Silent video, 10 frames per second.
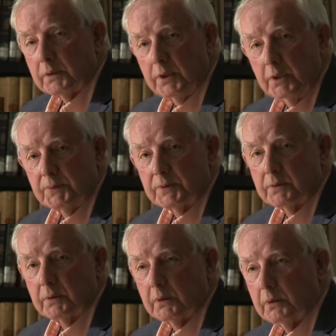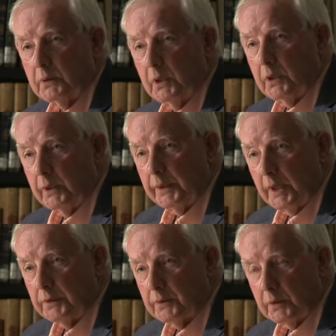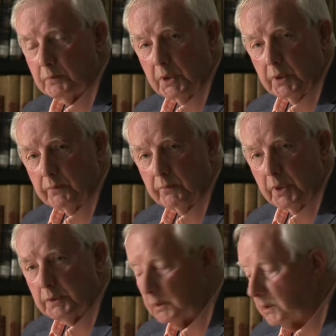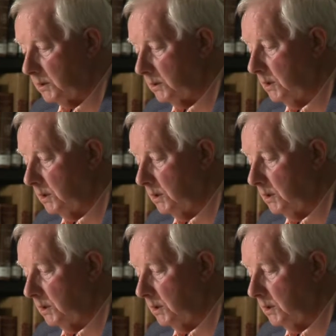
keeps on entering my writing.